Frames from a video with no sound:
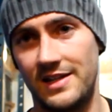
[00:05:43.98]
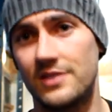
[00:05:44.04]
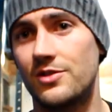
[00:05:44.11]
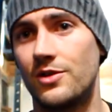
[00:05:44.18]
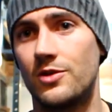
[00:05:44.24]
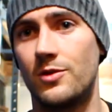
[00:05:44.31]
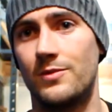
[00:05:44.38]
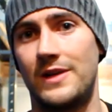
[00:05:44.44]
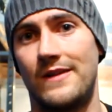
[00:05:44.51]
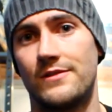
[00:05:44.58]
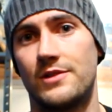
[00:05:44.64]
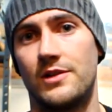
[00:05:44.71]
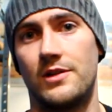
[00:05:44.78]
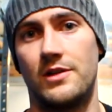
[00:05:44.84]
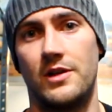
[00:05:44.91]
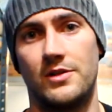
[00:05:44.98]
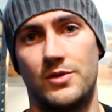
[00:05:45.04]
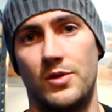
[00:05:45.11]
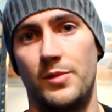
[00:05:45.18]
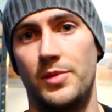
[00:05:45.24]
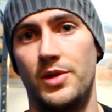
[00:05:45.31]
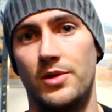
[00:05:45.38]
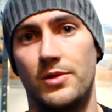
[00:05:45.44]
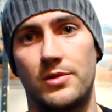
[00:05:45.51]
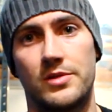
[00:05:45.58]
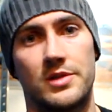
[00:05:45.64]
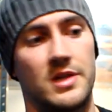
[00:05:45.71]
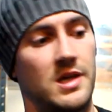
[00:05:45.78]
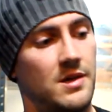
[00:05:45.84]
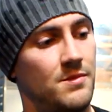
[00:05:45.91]
it's going to come down to
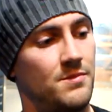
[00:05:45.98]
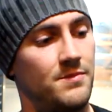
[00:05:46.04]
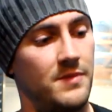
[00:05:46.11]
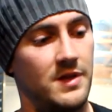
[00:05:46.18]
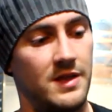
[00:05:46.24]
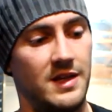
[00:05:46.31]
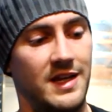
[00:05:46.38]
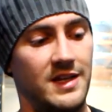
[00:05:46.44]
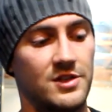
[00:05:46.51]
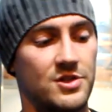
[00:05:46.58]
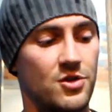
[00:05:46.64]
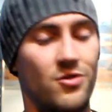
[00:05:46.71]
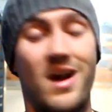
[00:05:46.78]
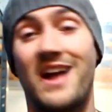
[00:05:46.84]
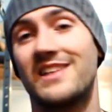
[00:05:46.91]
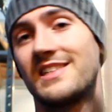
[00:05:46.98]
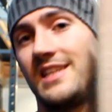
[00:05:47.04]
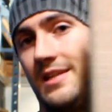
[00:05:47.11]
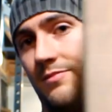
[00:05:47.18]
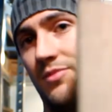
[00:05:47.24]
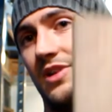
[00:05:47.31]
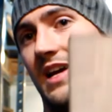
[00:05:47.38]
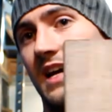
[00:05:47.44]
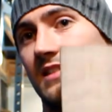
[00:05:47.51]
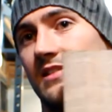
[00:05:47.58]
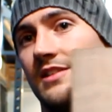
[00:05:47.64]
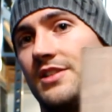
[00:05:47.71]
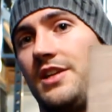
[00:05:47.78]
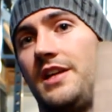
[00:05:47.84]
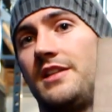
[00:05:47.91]
abuse. It's cracked it, but it
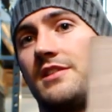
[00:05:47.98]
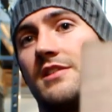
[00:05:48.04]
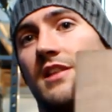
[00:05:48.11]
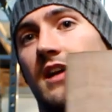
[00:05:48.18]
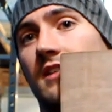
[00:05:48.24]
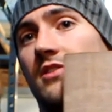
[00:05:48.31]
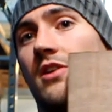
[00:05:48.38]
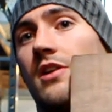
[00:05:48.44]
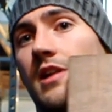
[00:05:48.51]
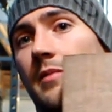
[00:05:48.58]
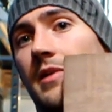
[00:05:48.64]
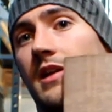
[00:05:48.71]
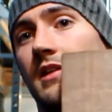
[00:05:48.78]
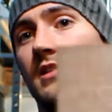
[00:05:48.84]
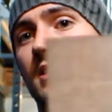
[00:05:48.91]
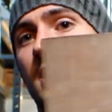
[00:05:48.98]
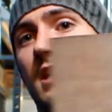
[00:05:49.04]
hasn't changed, that's all. I mean, it's